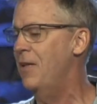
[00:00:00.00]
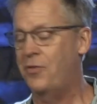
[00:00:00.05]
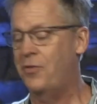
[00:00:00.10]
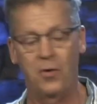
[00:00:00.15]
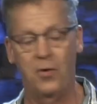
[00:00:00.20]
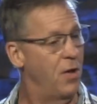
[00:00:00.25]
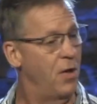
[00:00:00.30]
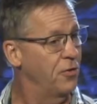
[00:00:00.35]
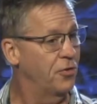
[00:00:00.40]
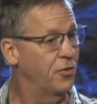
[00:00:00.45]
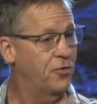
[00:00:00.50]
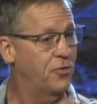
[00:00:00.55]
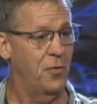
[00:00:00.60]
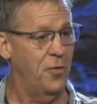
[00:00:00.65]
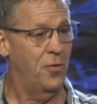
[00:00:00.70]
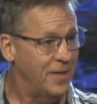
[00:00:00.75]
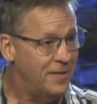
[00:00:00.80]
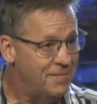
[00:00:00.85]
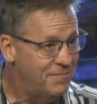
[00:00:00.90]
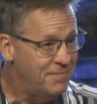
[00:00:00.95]
They're all
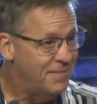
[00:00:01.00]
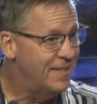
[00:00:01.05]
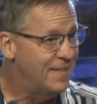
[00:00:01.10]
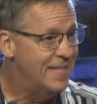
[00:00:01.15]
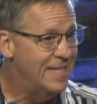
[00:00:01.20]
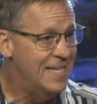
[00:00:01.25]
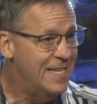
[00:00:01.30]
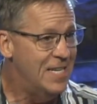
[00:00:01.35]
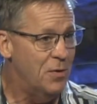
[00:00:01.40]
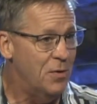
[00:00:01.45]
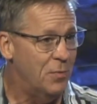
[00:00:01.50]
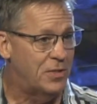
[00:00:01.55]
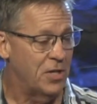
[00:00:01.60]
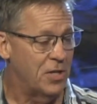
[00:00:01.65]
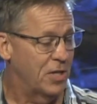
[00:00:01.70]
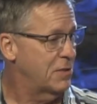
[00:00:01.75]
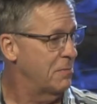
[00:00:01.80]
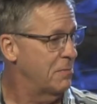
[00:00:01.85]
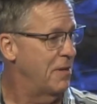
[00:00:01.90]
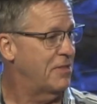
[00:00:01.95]
destroyed. We
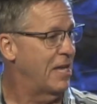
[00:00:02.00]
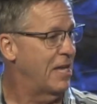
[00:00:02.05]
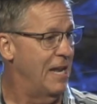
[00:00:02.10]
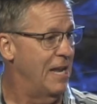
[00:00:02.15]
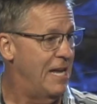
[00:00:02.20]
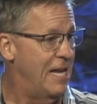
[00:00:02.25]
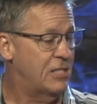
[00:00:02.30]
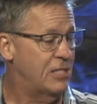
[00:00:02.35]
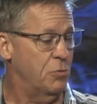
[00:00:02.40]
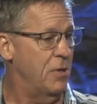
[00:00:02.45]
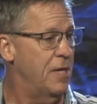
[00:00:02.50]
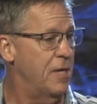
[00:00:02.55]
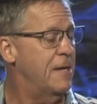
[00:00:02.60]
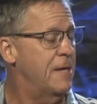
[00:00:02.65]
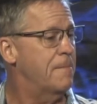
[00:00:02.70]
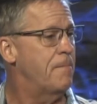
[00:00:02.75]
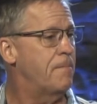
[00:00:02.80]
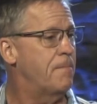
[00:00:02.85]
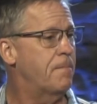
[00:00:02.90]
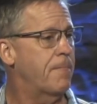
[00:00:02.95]
talked about that last week.
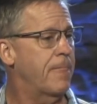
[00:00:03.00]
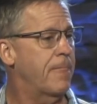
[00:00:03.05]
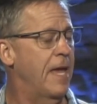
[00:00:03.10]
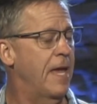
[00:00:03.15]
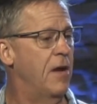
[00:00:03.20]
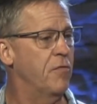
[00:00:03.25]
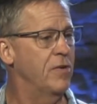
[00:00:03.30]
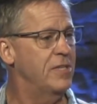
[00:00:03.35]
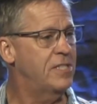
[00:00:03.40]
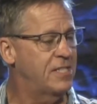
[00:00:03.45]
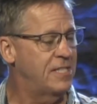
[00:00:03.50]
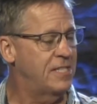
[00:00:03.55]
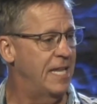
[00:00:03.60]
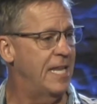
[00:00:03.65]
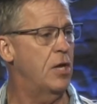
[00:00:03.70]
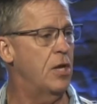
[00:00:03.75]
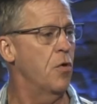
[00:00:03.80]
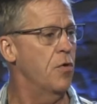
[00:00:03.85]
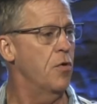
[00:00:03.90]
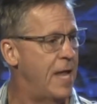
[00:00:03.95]
Every
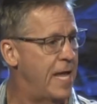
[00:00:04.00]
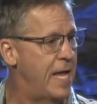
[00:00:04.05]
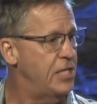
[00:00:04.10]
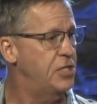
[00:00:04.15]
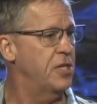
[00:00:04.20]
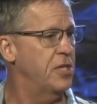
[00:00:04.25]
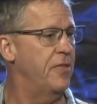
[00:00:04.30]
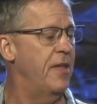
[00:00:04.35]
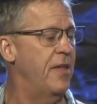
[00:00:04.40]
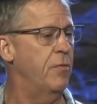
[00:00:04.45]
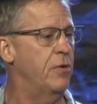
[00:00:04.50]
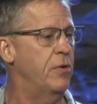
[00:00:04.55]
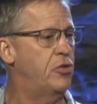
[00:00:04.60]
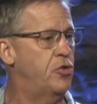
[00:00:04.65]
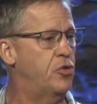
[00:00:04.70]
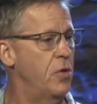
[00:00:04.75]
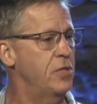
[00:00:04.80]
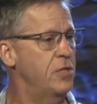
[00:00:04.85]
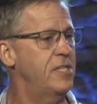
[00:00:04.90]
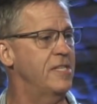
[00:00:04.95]
city or nation that
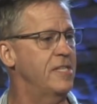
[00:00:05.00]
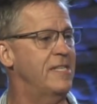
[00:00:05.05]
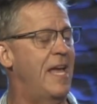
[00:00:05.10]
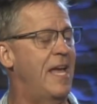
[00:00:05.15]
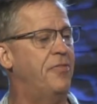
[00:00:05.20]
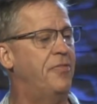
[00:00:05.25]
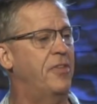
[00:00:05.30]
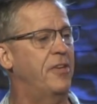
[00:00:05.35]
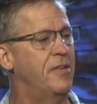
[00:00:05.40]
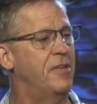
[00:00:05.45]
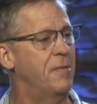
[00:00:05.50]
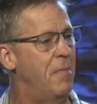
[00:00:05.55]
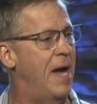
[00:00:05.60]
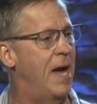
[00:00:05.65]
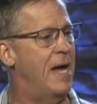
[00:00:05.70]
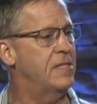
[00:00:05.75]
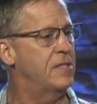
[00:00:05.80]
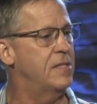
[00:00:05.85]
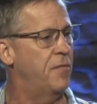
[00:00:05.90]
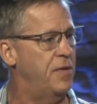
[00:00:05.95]
rejoices at the
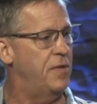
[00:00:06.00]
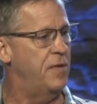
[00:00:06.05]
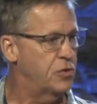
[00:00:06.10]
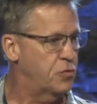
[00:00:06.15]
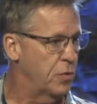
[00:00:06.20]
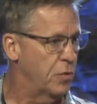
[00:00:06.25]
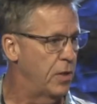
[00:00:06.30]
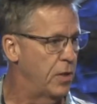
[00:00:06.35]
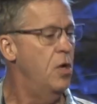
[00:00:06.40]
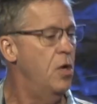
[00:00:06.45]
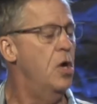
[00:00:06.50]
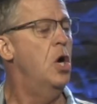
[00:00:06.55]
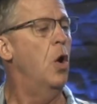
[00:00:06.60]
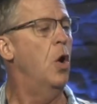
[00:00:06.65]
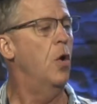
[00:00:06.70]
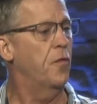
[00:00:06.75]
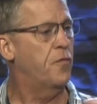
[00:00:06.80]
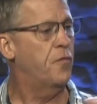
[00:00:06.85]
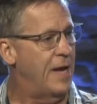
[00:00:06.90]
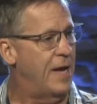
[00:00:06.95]
demise of Israel
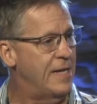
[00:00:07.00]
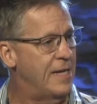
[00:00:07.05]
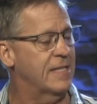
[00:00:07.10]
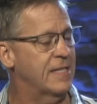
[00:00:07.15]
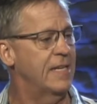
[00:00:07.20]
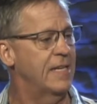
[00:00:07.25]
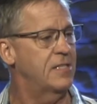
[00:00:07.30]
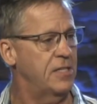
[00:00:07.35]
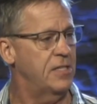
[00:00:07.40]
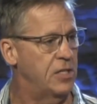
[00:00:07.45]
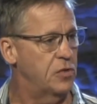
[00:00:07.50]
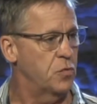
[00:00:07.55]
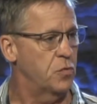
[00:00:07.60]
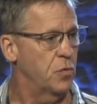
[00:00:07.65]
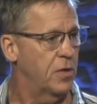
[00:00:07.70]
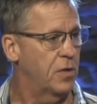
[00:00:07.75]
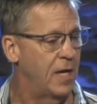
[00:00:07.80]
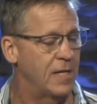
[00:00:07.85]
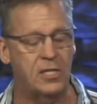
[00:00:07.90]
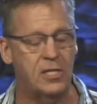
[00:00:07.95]
or fights against
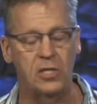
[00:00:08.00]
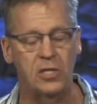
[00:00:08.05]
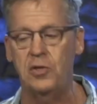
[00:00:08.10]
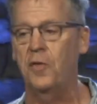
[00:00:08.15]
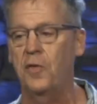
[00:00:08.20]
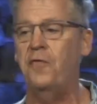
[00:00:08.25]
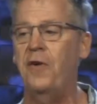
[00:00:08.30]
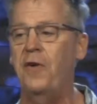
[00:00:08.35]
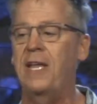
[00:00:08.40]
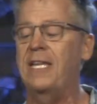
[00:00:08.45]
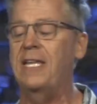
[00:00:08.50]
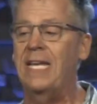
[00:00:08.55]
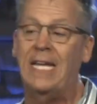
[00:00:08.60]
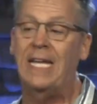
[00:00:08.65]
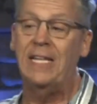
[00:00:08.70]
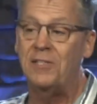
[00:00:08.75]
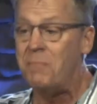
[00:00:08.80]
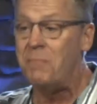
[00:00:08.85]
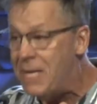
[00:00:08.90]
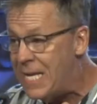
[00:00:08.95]
Israel, God says, You're fighting
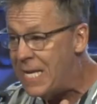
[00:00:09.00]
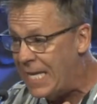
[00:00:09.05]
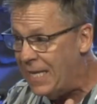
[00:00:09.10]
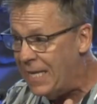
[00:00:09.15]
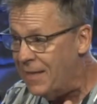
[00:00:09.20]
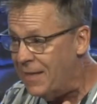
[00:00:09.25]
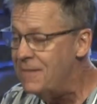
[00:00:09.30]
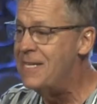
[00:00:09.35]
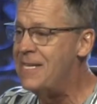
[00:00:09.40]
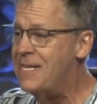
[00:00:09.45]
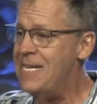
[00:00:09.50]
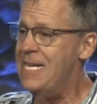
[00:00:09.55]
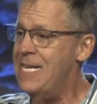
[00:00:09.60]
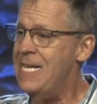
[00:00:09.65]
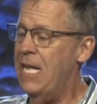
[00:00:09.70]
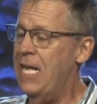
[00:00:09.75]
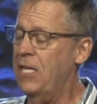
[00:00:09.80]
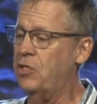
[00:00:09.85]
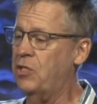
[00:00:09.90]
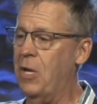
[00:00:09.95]
against me.
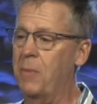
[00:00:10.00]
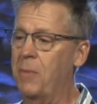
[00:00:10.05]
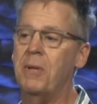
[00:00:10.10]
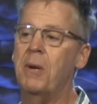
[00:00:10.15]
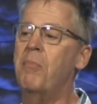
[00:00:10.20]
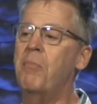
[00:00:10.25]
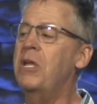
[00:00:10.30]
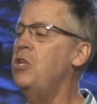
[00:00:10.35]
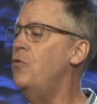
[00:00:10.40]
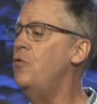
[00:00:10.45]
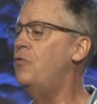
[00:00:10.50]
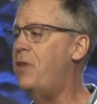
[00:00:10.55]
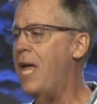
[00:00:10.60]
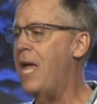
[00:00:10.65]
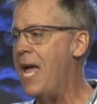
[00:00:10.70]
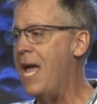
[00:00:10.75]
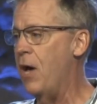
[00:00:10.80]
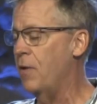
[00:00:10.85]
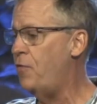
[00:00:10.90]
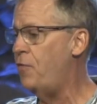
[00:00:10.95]
And so I'm going to bring you
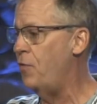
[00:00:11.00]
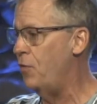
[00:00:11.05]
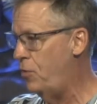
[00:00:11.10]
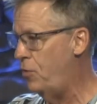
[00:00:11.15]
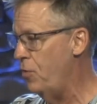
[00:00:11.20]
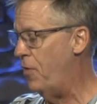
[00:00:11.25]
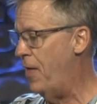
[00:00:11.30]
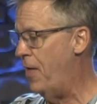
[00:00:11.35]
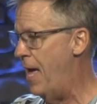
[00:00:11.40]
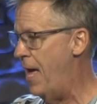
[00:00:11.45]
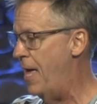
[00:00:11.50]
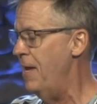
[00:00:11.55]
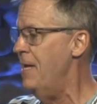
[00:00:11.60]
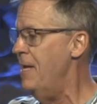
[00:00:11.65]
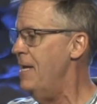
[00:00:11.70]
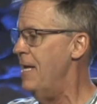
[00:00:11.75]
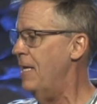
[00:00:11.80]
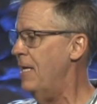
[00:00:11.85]
down if you do that.